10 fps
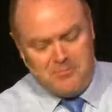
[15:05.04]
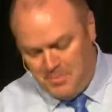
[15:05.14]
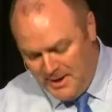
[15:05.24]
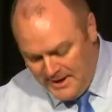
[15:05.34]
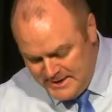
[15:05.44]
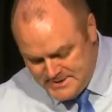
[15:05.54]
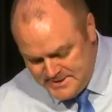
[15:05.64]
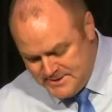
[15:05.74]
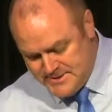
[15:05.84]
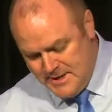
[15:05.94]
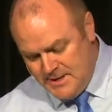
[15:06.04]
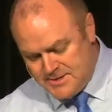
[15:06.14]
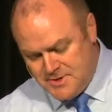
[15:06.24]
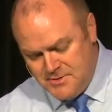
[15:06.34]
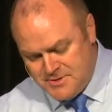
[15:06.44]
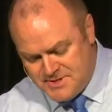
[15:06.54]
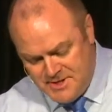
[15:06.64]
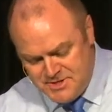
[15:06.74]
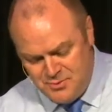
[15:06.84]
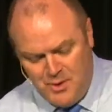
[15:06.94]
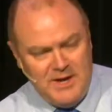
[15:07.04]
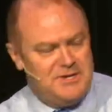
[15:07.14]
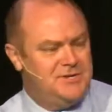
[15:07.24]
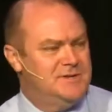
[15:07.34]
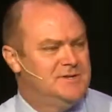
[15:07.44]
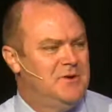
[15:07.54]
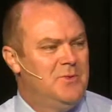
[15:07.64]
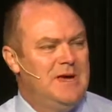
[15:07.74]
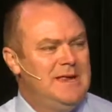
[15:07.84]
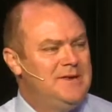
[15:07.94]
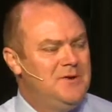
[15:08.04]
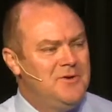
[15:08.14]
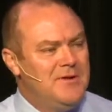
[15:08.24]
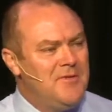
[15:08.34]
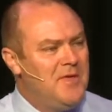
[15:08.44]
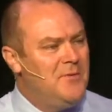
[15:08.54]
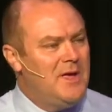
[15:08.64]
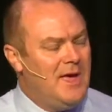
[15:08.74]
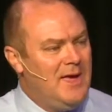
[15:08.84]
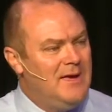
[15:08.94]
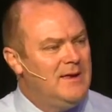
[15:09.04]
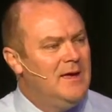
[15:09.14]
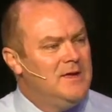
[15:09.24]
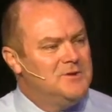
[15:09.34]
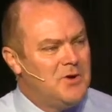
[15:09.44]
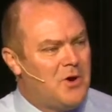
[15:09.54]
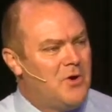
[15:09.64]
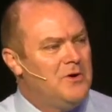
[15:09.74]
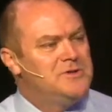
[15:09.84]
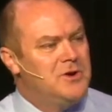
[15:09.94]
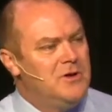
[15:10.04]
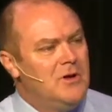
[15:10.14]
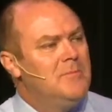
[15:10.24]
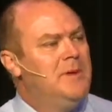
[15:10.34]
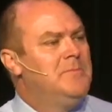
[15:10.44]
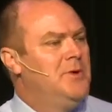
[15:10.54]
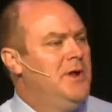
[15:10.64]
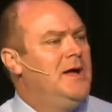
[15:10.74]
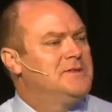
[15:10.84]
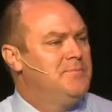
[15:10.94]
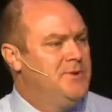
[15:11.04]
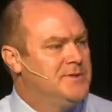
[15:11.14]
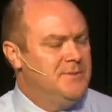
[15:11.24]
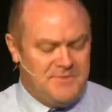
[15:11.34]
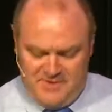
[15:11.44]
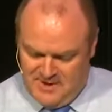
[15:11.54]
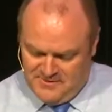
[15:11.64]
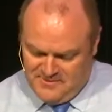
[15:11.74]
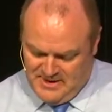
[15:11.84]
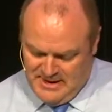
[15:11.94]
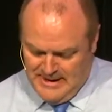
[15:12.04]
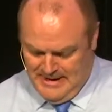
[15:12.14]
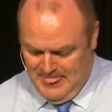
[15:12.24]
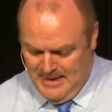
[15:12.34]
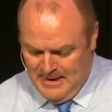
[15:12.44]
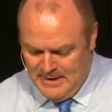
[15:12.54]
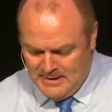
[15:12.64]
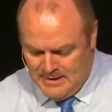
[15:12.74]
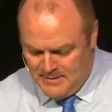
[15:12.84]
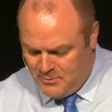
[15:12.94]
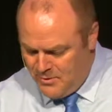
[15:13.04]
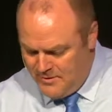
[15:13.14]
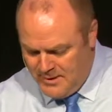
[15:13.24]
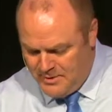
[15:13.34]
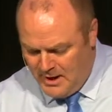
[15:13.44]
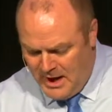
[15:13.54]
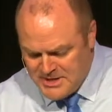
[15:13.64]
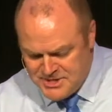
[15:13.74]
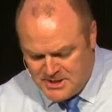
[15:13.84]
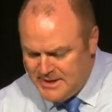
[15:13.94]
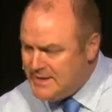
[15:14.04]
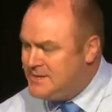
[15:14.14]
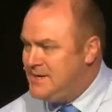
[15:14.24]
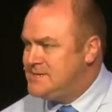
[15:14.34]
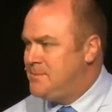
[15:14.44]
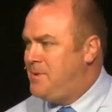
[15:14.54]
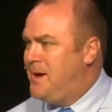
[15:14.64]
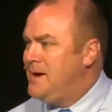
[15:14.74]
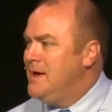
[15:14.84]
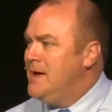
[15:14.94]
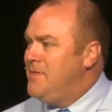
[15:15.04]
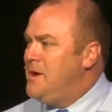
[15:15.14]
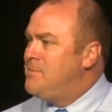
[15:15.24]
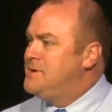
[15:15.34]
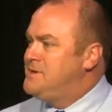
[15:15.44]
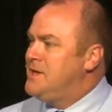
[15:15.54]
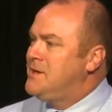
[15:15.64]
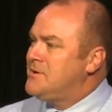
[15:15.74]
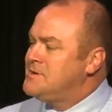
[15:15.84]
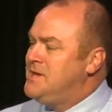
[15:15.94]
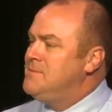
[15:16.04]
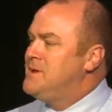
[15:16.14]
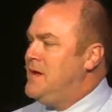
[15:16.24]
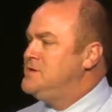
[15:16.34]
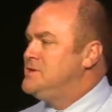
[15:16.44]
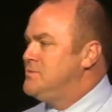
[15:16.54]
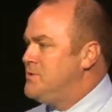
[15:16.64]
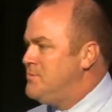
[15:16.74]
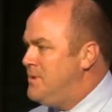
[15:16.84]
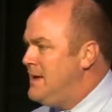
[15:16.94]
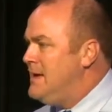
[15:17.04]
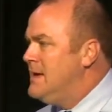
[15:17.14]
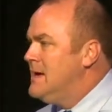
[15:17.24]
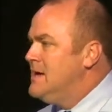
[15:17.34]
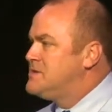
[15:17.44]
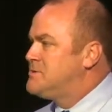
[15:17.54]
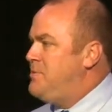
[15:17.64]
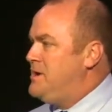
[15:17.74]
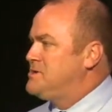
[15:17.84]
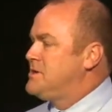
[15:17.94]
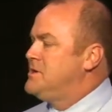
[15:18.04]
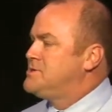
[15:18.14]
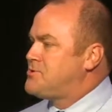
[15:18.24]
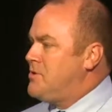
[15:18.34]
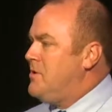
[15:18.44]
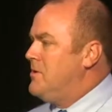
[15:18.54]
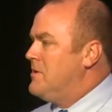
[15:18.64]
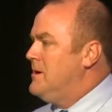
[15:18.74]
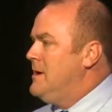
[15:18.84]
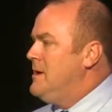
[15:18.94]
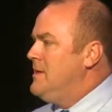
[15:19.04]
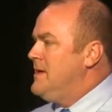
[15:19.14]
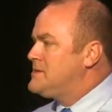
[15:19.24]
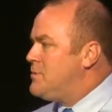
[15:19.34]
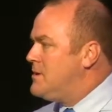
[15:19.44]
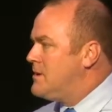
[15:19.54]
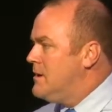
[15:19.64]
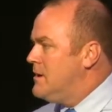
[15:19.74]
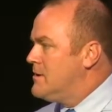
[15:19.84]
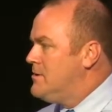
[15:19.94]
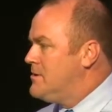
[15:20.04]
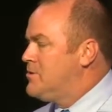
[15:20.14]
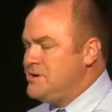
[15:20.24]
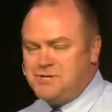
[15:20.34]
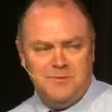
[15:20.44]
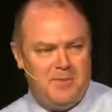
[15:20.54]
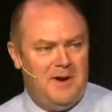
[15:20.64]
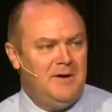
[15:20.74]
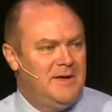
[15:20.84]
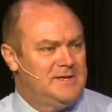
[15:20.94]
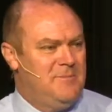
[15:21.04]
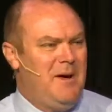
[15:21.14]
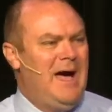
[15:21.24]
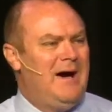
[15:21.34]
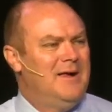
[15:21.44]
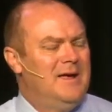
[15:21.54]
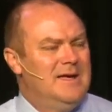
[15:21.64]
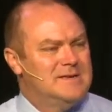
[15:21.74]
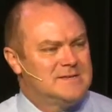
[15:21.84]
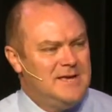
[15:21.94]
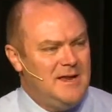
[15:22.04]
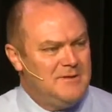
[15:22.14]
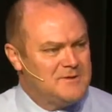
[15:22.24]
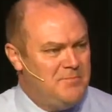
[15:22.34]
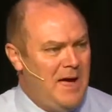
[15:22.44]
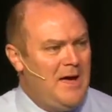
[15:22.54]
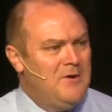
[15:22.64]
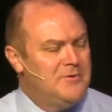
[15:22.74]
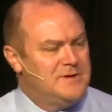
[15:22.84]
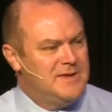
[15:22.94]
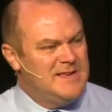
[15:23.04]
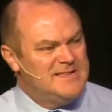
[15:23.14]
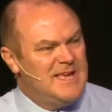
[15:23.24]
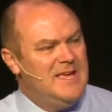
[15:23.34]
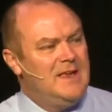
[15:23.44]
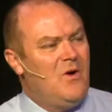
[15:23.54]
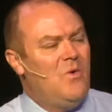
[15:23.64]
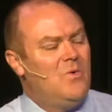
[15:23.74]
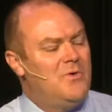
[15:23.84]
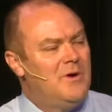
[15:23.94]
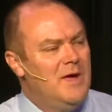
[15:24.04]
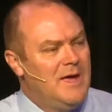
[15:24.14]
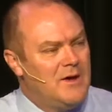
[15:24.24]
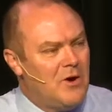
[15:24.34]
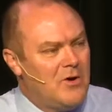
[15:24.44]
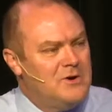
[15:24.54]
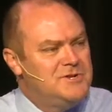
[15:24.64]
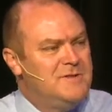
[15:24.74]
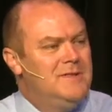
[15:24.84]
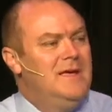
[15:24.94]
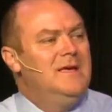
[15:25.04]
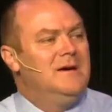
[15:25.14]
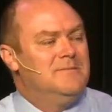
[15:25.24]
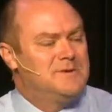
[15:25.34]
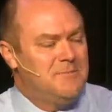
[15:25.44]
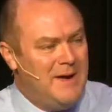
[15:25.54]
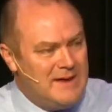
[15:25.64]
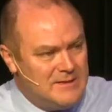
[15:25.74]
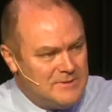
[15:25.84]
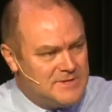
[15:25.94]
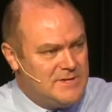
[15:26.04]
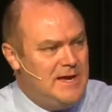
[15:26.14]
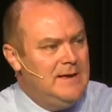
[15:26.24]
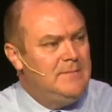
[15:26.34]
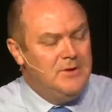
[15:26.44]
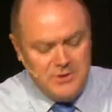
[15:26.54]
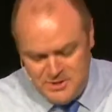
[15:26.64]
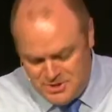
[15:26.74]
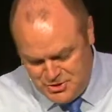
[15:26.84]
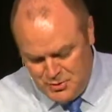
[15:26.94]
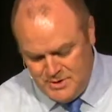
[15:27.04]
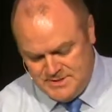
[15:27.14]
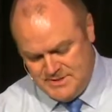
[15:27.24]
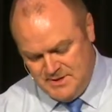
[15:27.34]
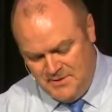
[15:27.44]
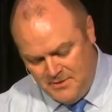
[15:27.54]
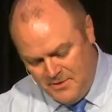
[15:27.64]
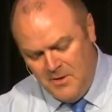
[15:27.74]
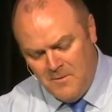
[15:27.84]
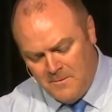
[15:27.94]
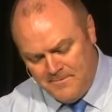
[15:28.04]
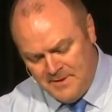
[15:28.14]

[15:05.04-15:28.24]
places, certain situations that we need to do everything we can to encourage our young people not to put themselves in. Uh, where they would logically anticipate that a particular temptation would be especially strong. That's what good Christian parenting is about, is setting those boundaries and as they get older, encouraging them to make those same good choices on their own.